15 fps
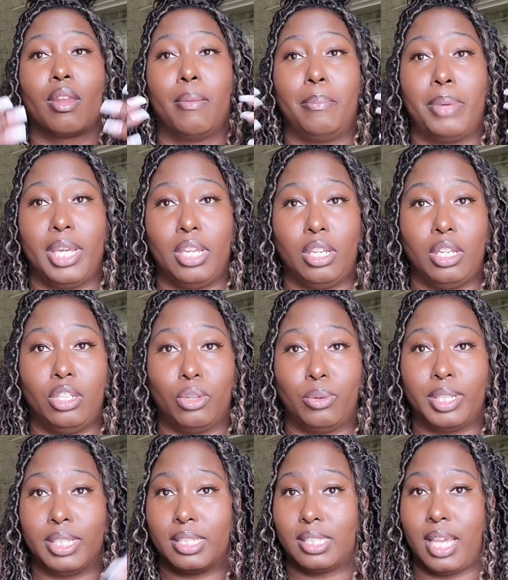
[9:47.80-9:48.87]
be
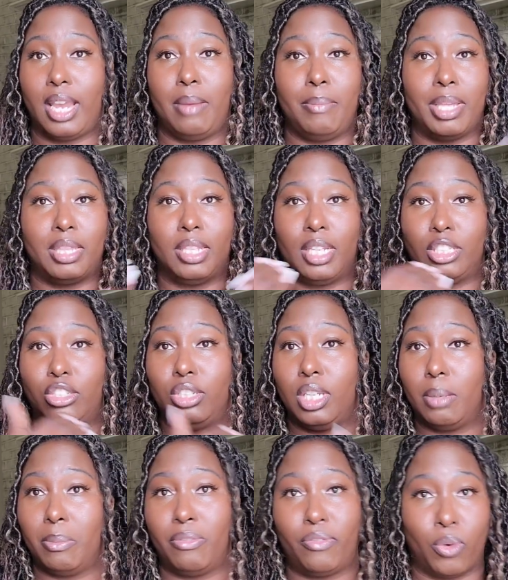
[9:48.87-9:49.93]
doing the same method that you
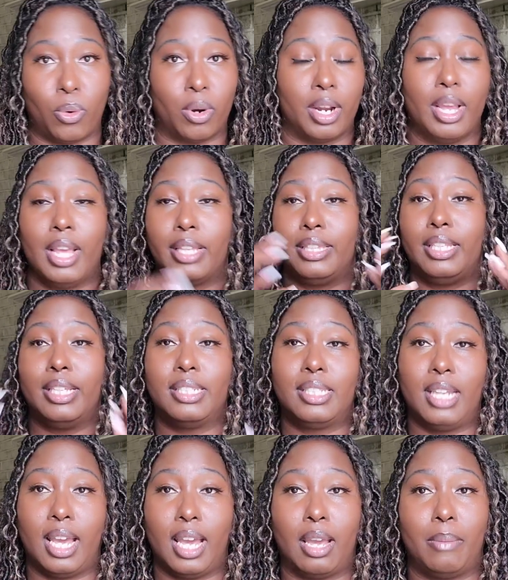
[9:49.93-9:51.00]
did before. This
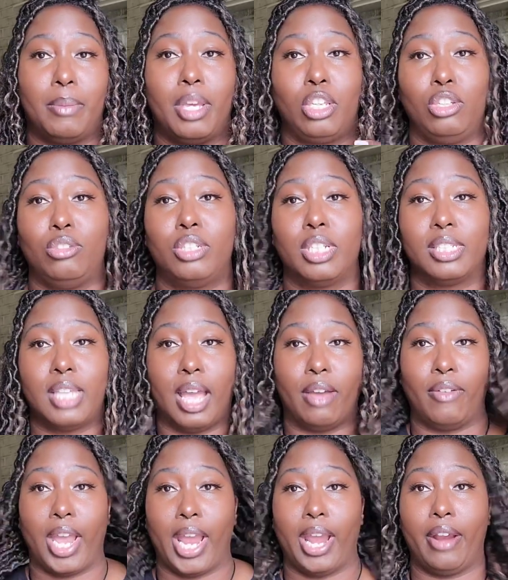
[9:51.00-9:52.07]
time, you just
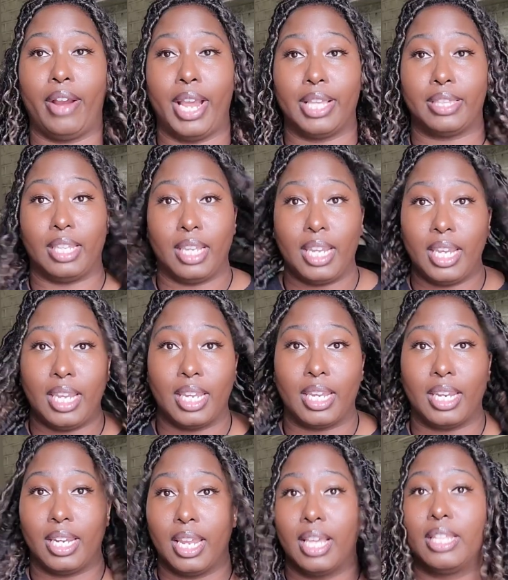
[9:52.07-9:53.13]
have hair at the
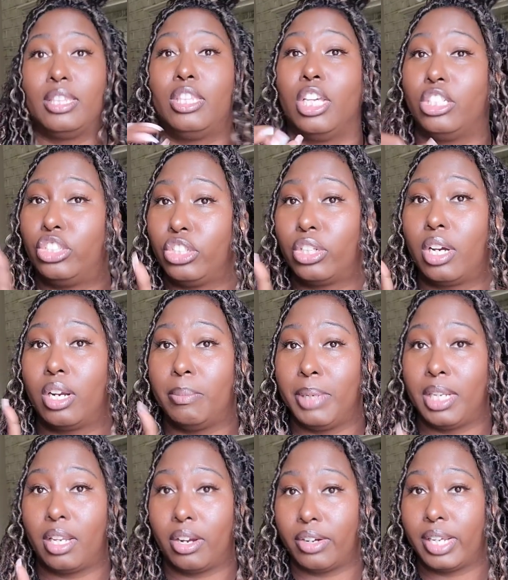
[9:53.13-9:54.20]
end that you're going to be
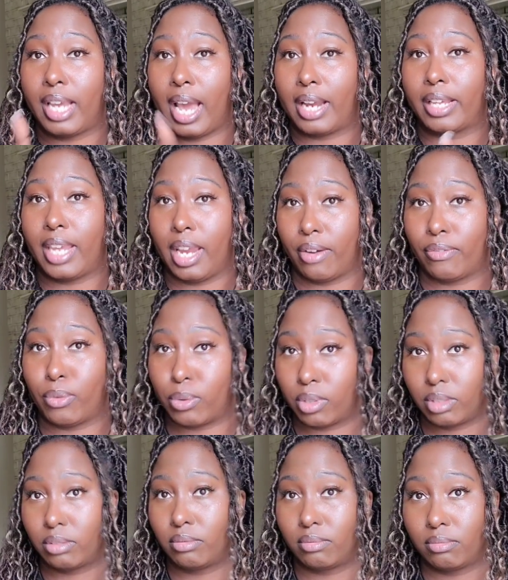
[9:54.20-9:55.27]
learning how to care for.
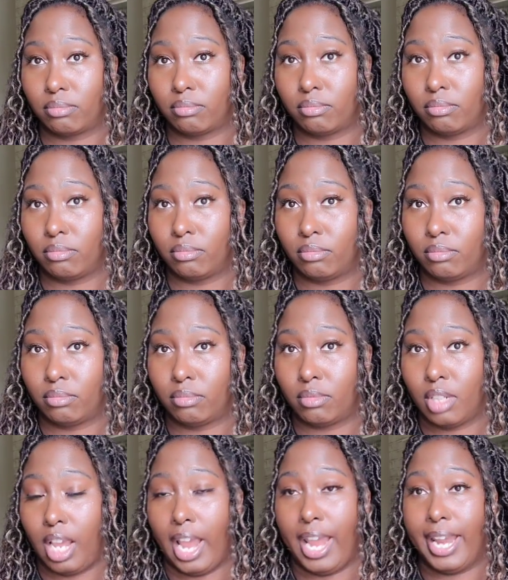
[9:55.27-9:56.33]

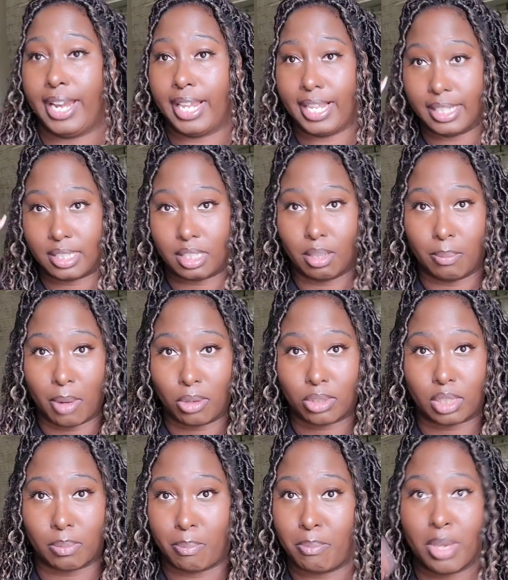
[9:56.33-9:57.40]
And it's the
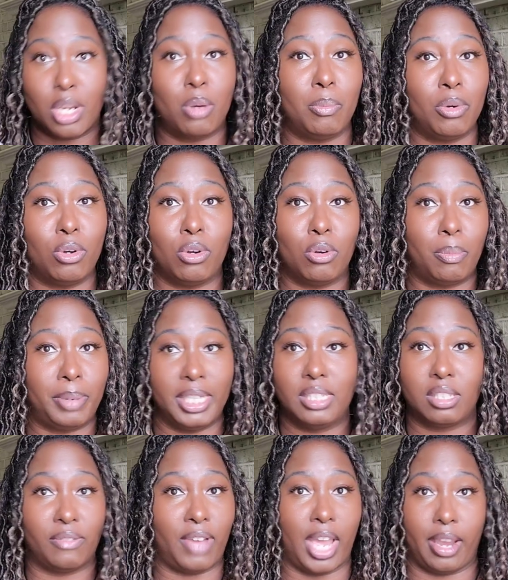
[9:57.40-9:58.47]
most minimal
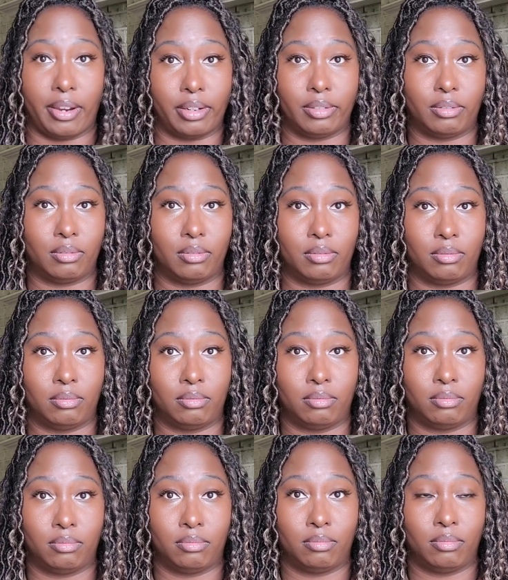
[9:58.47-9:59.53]
piece of hair.
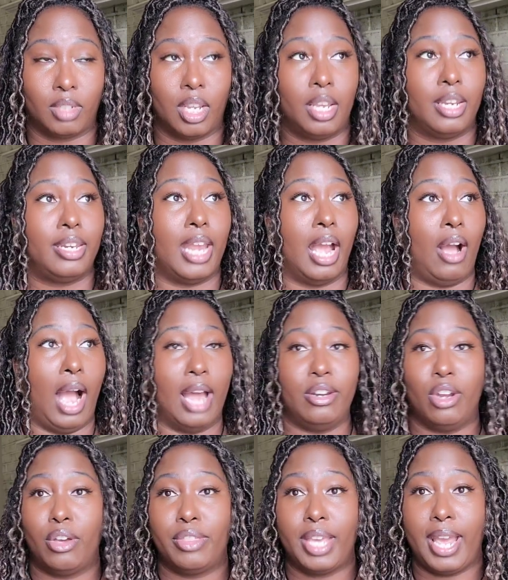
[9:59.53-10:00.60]
Now I
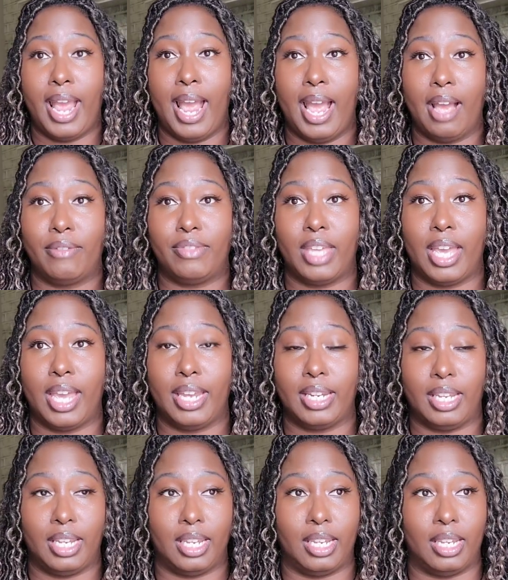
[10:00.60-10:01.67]
know they have that
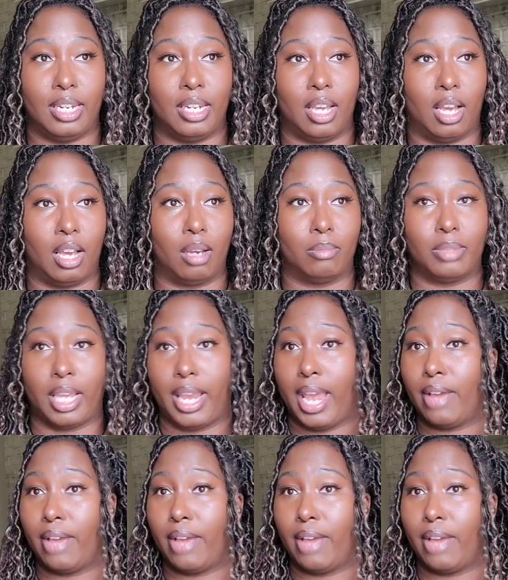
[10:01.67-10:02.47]
in um, they